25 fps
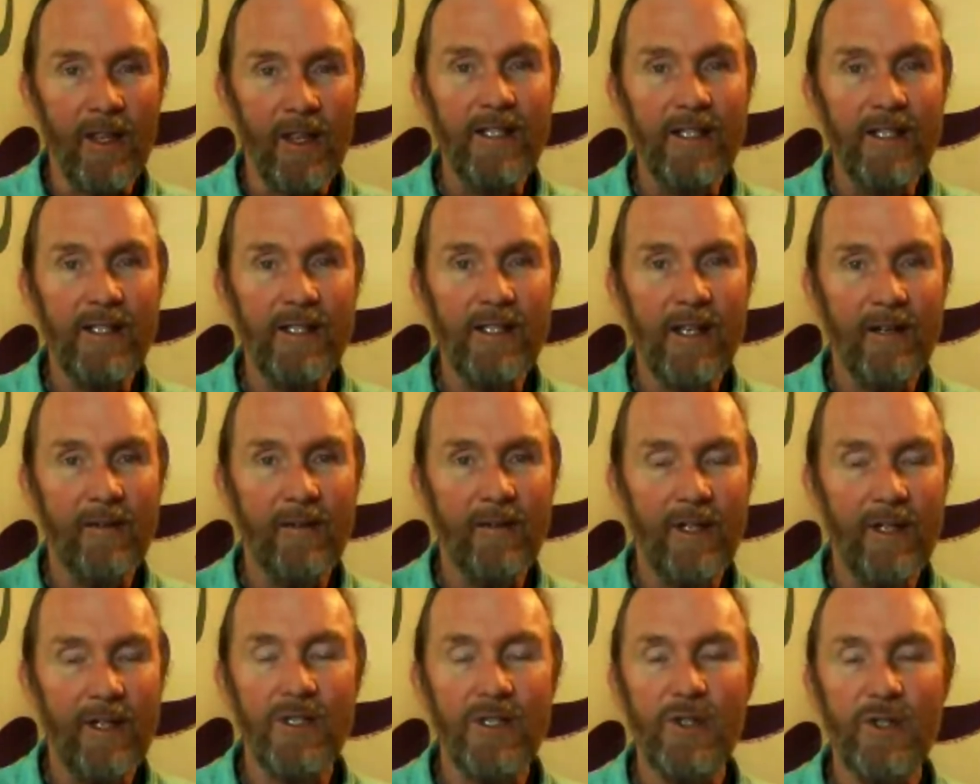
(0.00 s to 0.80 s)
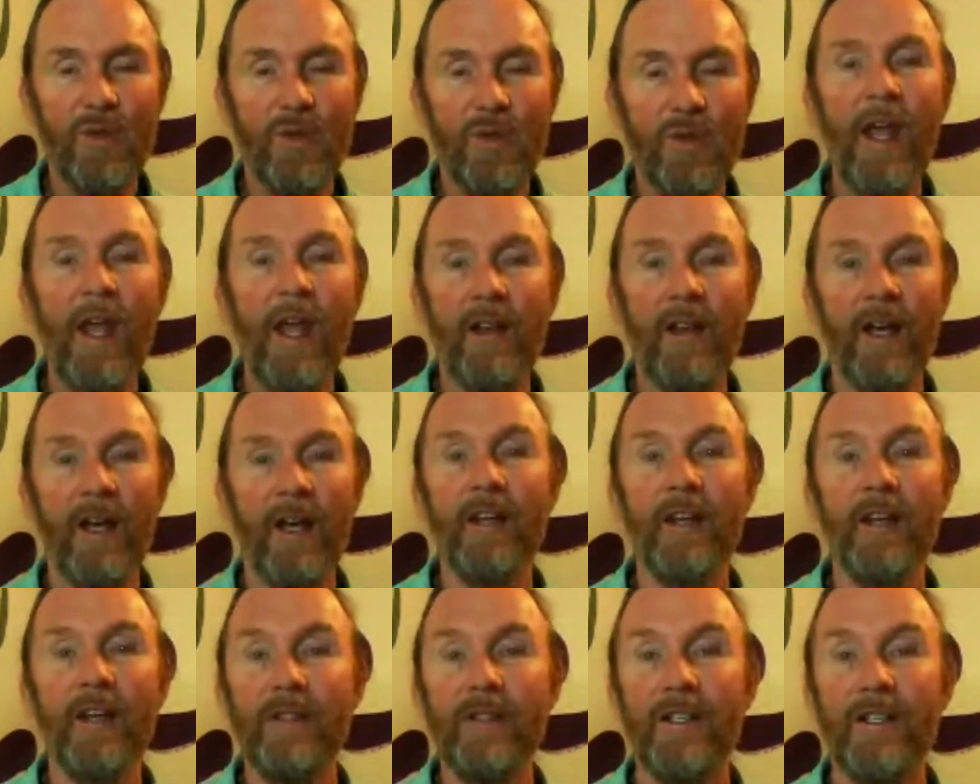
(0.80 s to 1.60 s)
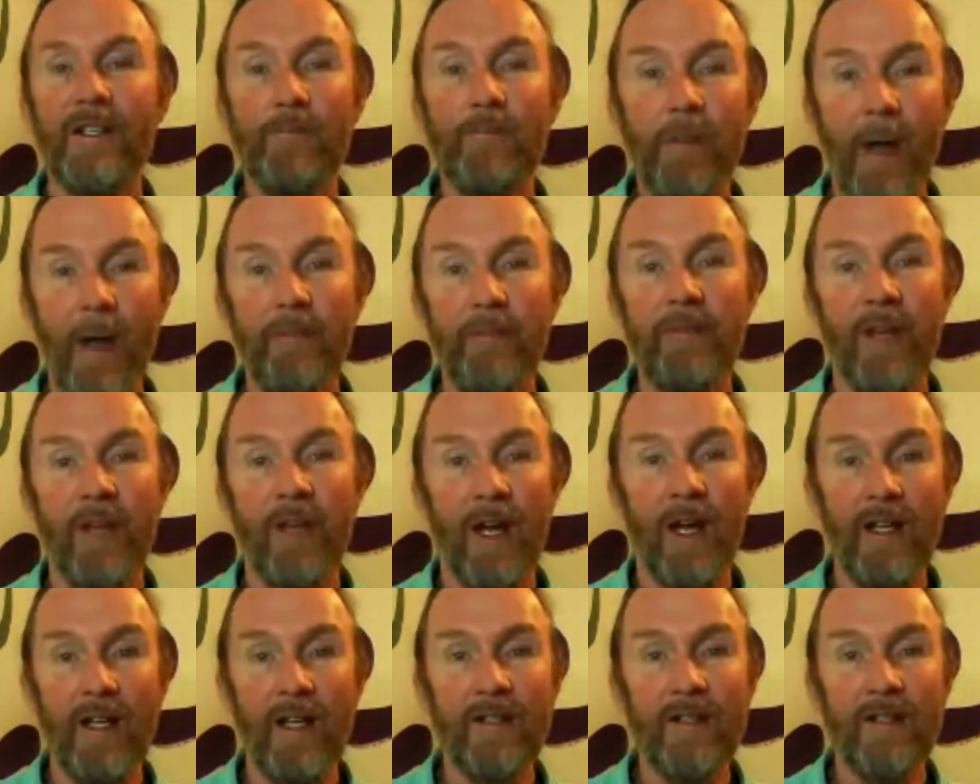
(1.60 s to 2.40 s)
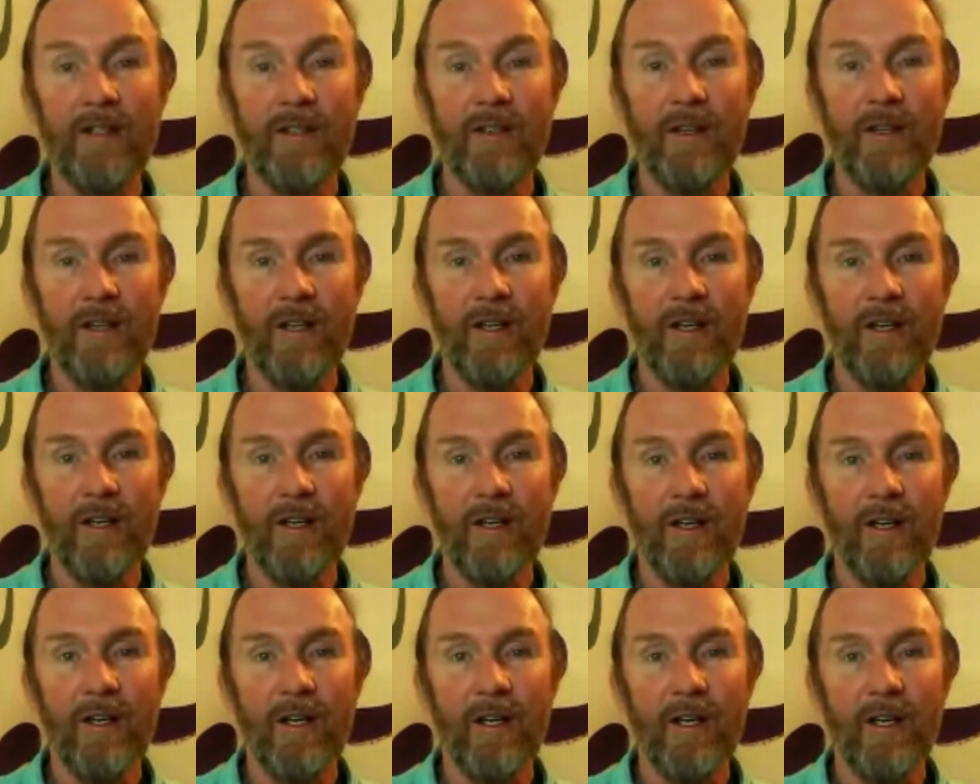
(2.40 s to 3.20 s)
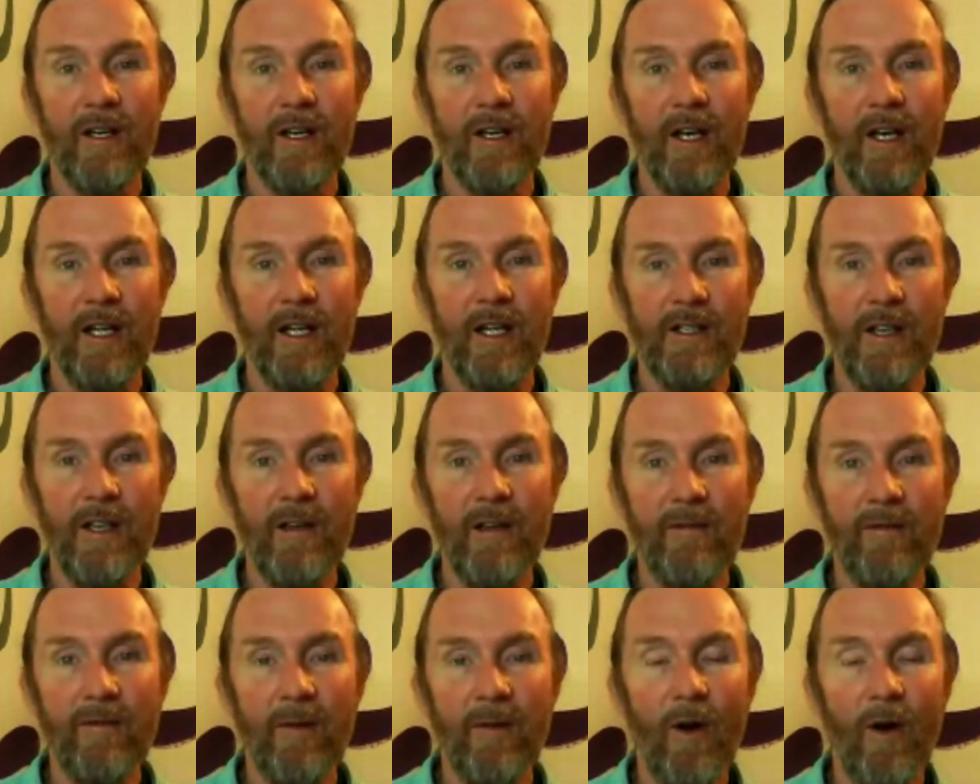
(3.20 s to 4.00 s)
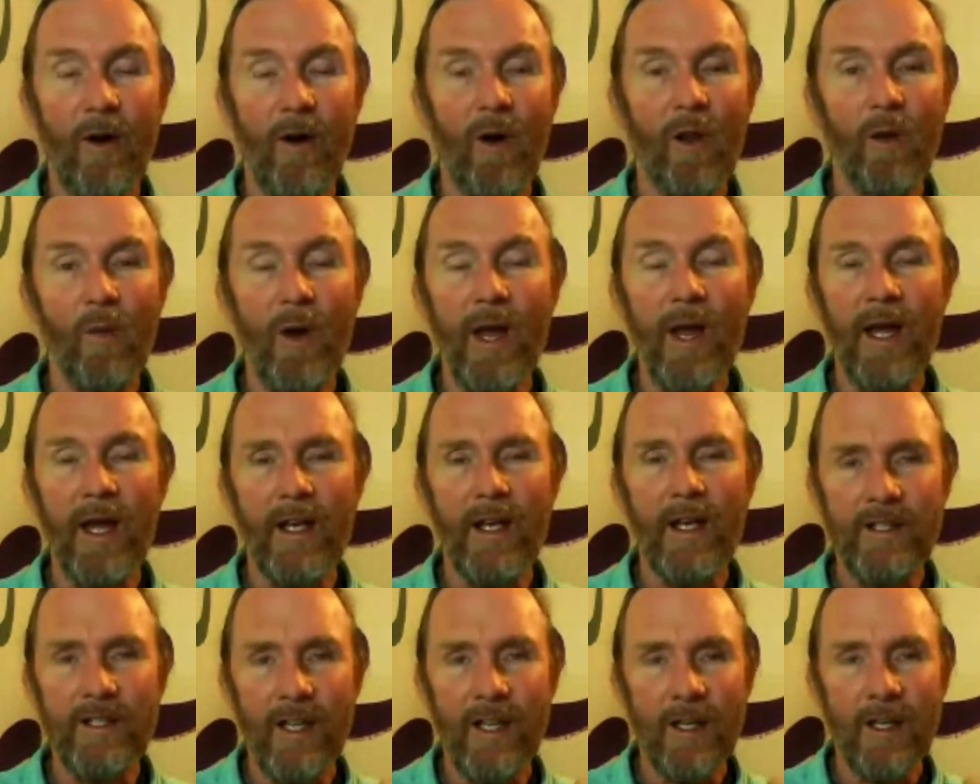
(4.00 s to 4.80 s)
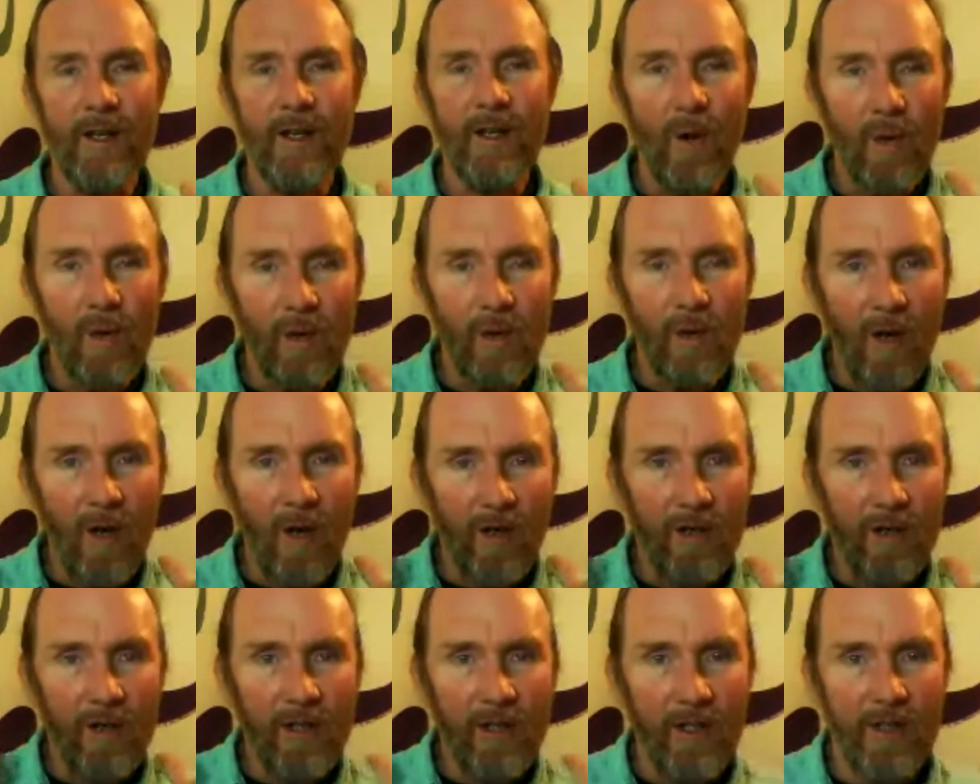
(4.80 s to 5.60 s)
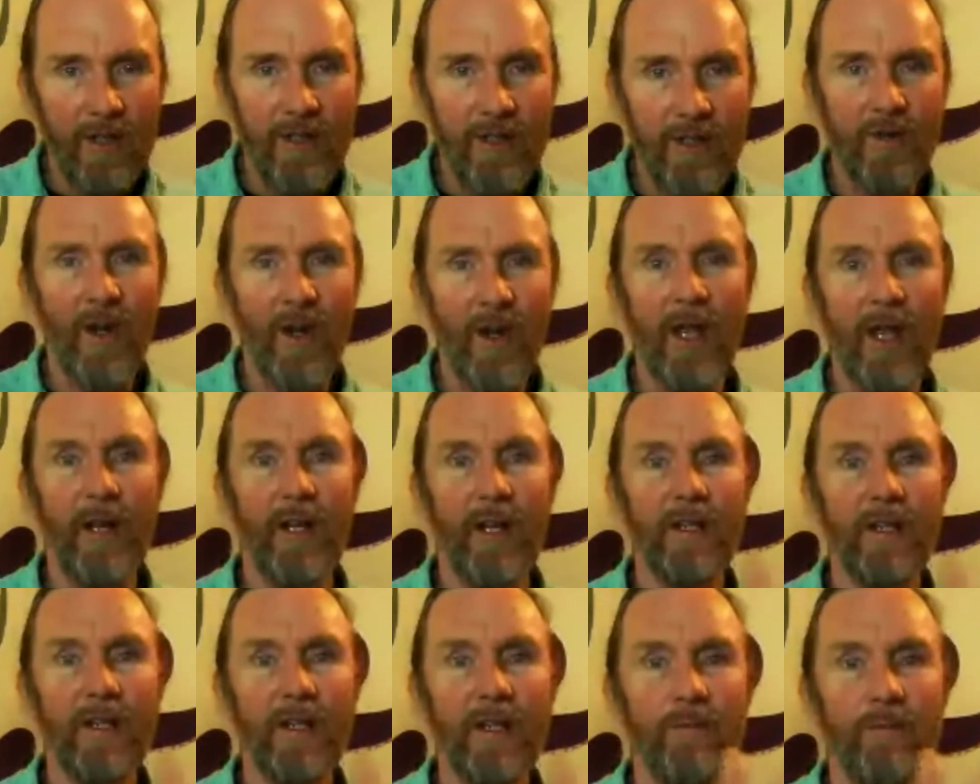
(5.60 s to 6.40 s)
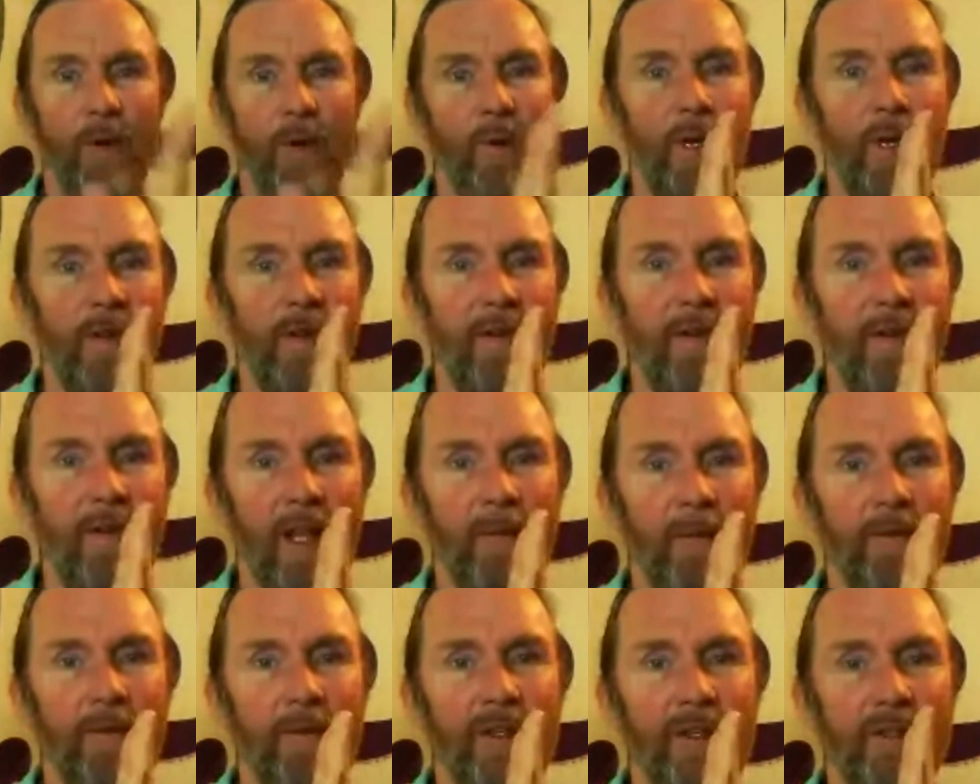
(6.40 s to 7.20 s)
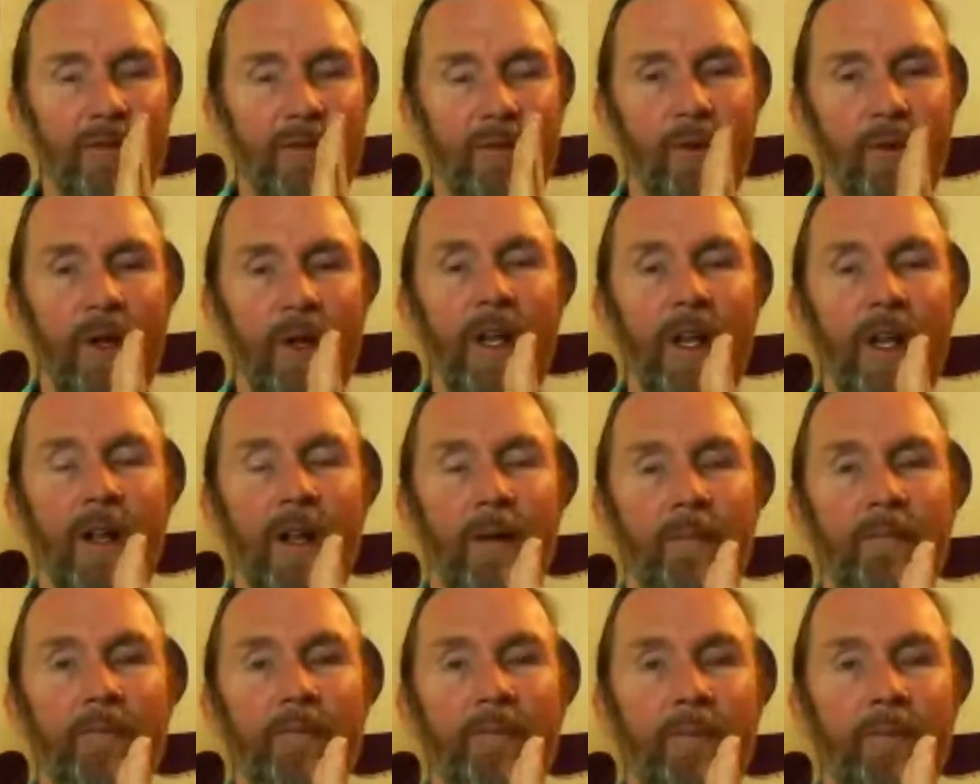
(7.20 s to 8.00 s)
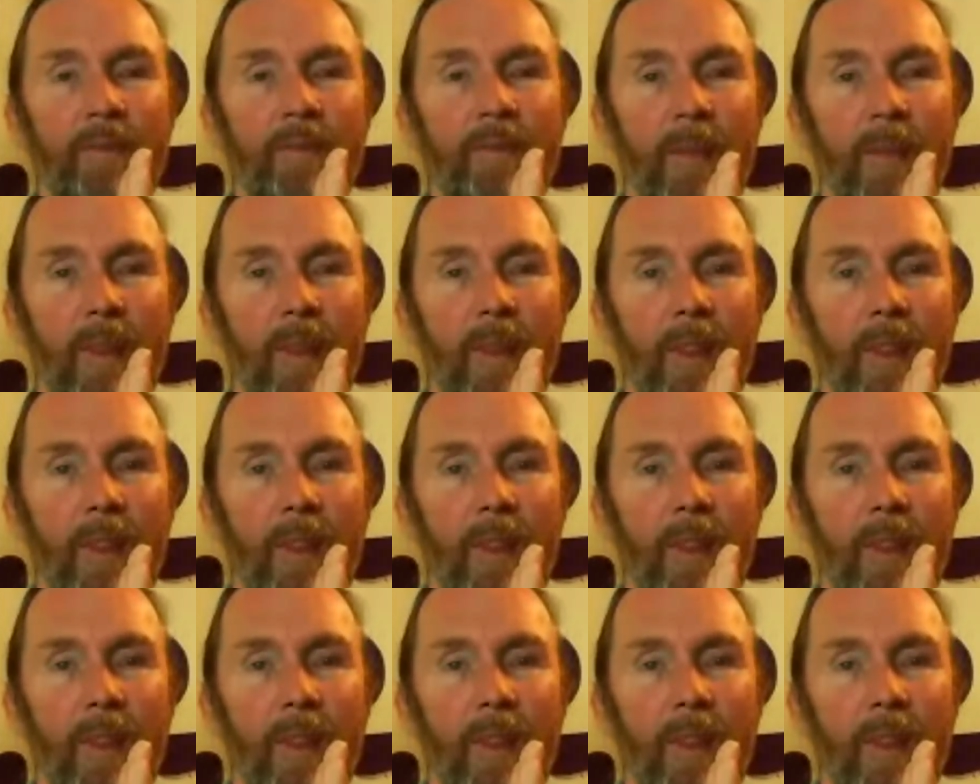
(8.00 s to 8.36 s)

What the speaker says: things that have constrained us, these peptides, as they fall away, as they no longer constrain us, but we develop this freedom